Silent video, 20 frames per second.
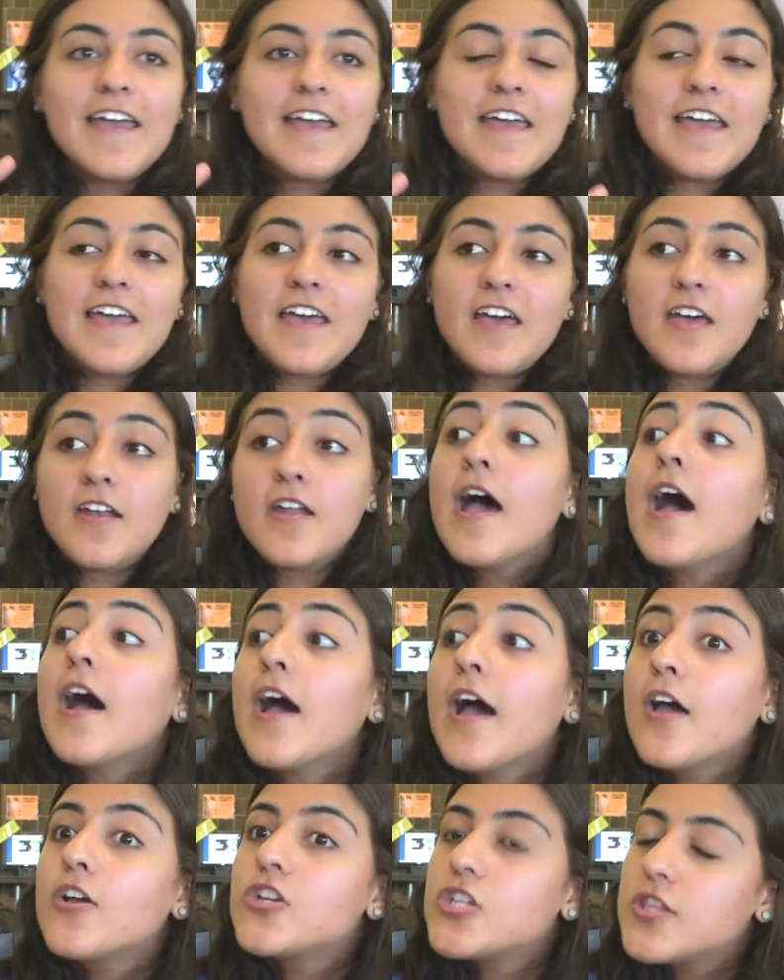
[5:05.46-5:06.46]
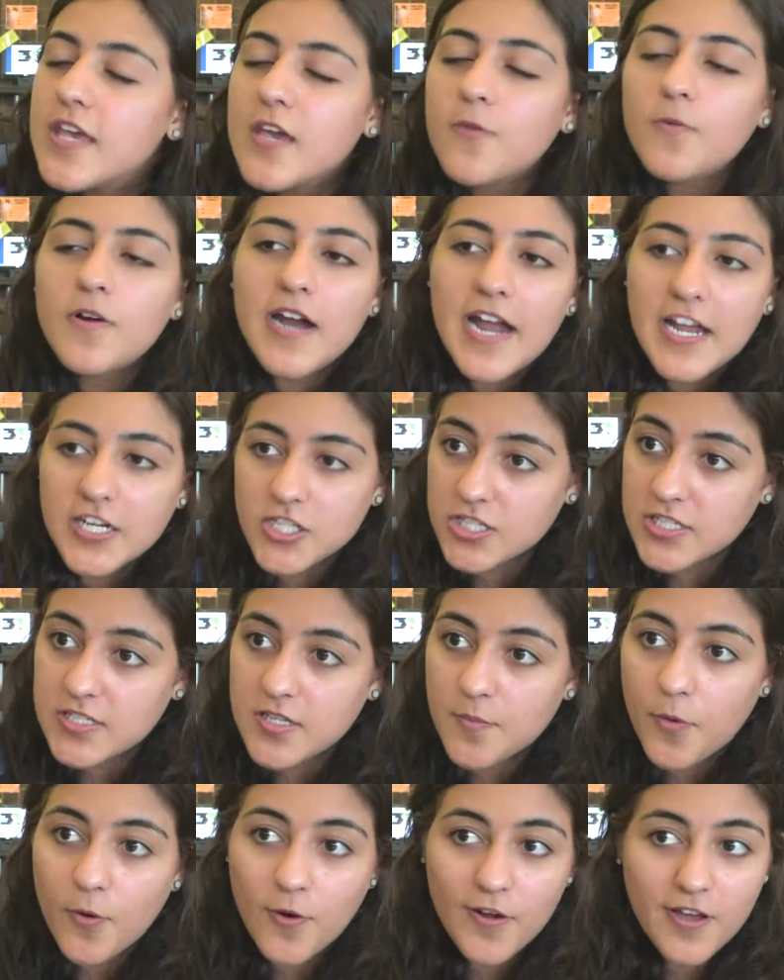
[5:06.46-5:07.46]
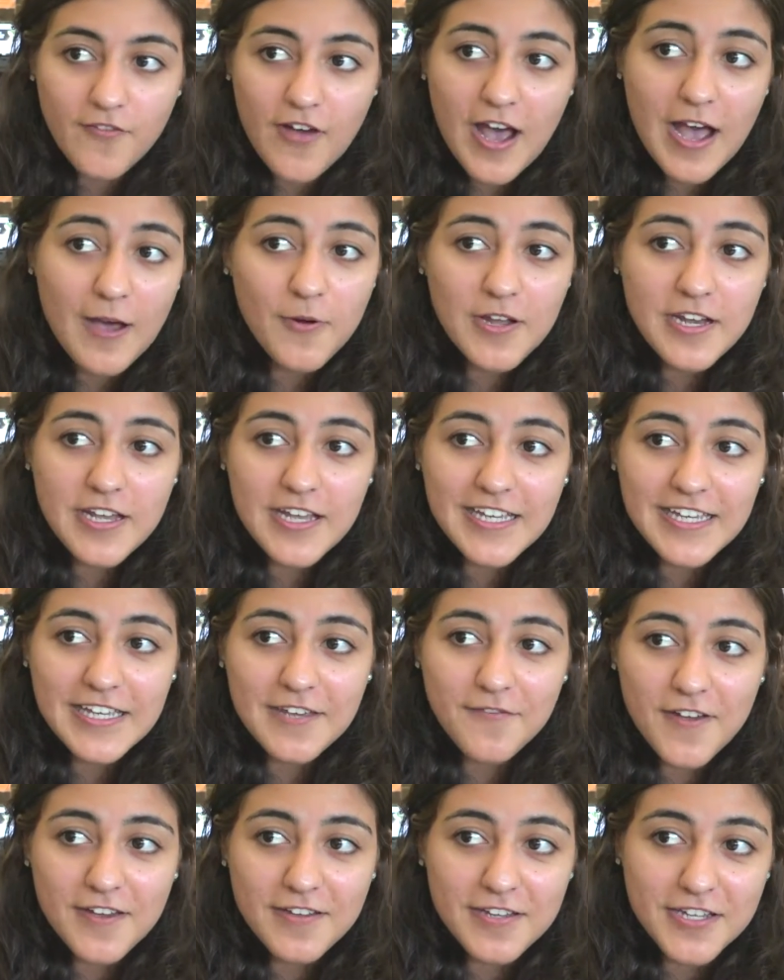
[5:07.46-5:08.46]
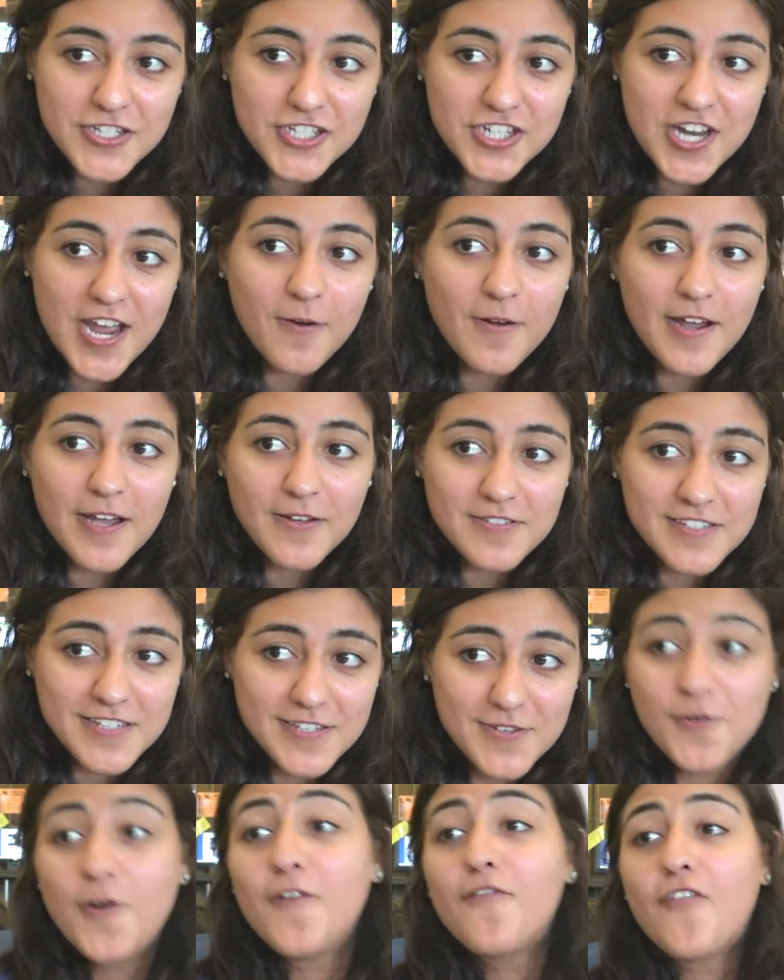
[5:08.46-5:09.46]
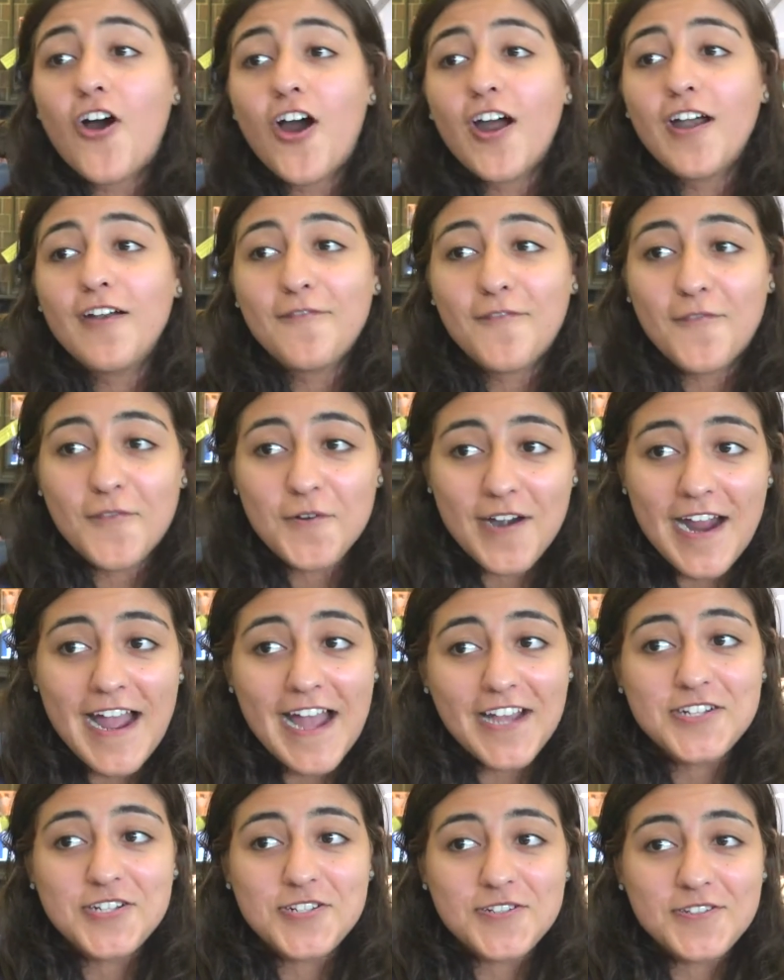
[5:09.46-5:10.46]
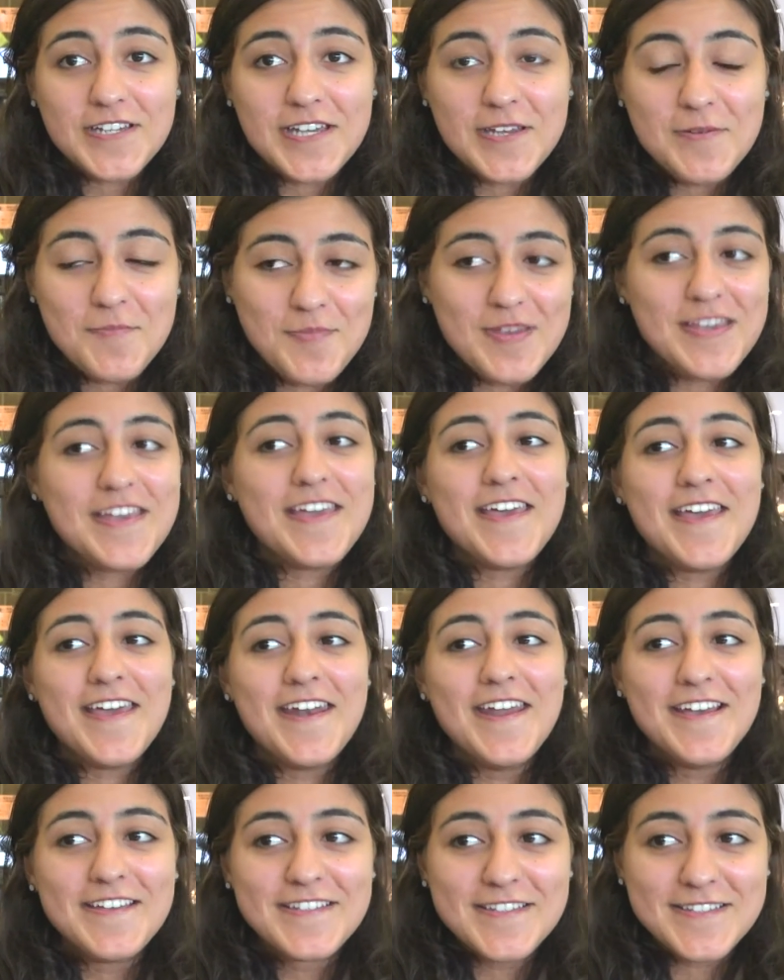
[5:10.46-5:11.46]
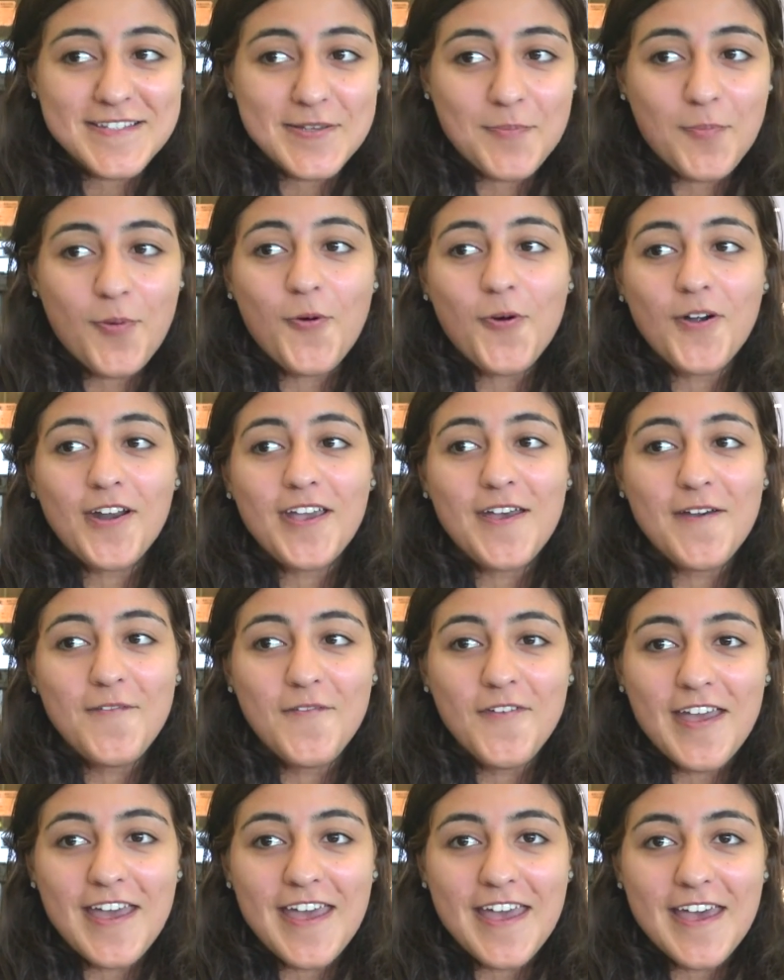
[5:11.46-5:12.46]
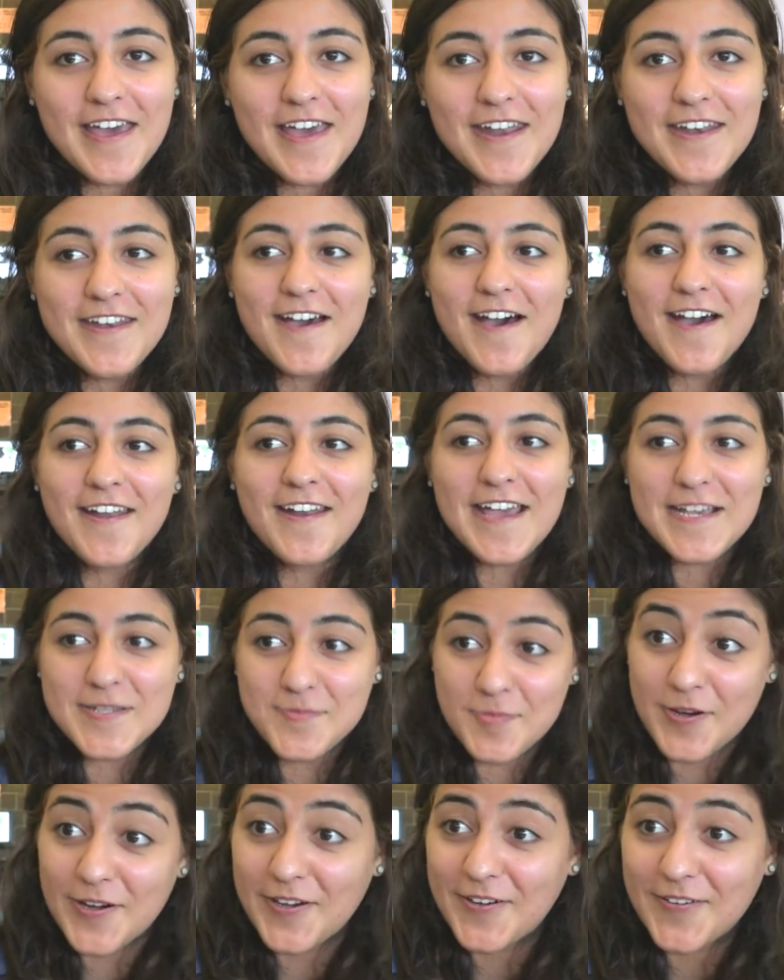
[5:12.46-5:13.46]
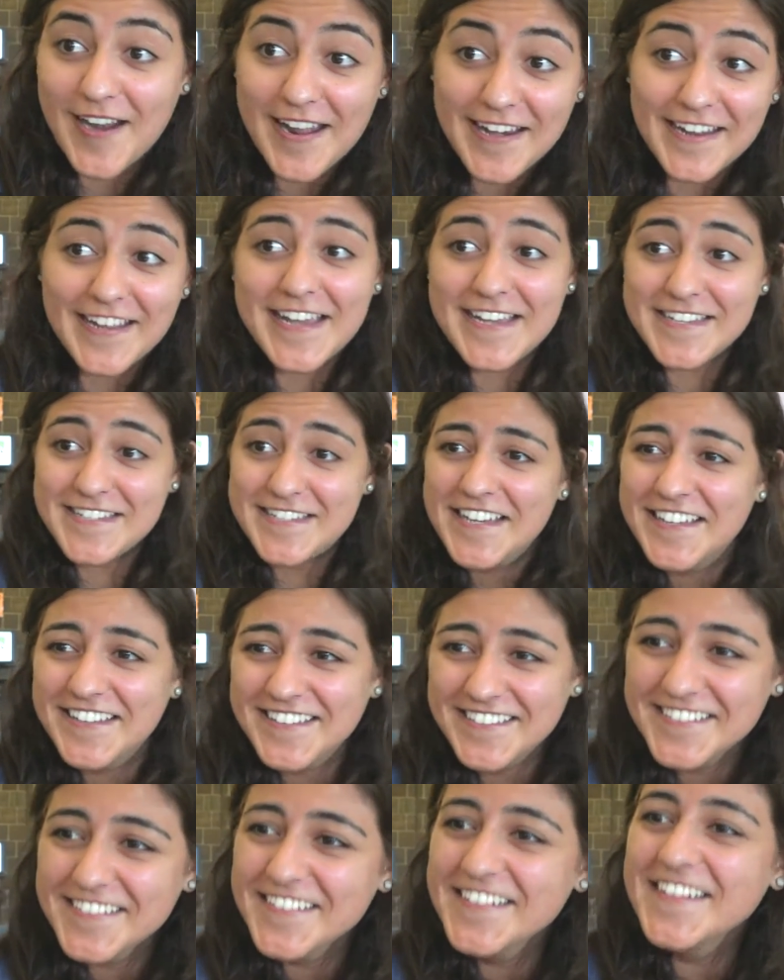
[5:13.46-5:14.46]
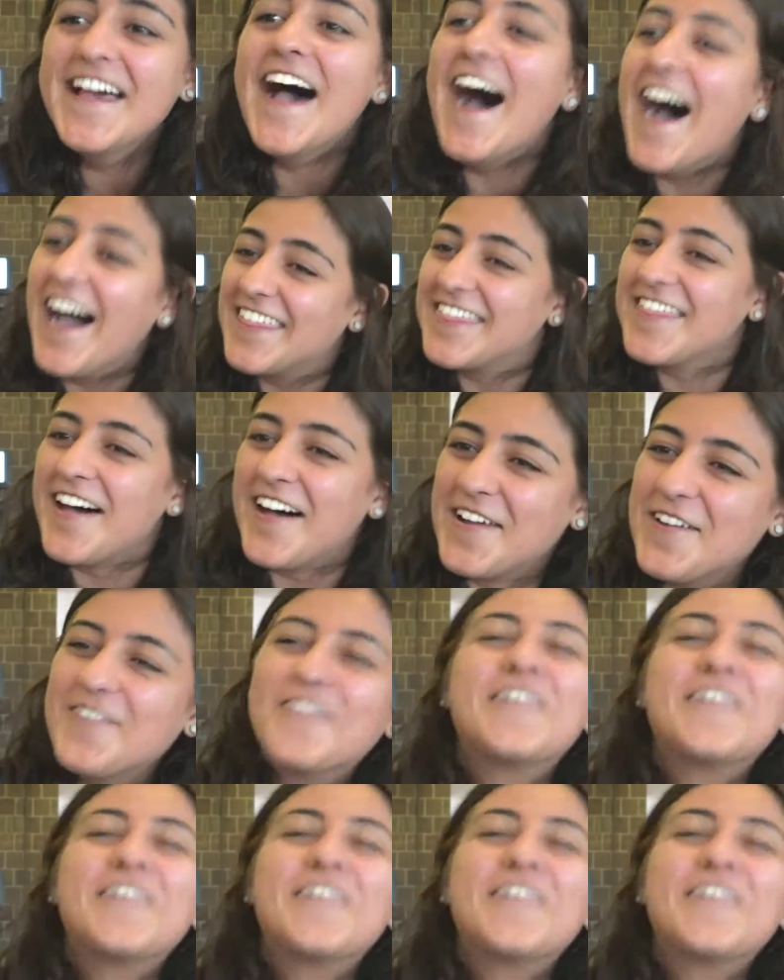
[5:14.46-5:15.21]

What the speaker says: And they were actually supportive. I want to give a shout out to U of R for actually being supportive and not as bureaucratic as I thought it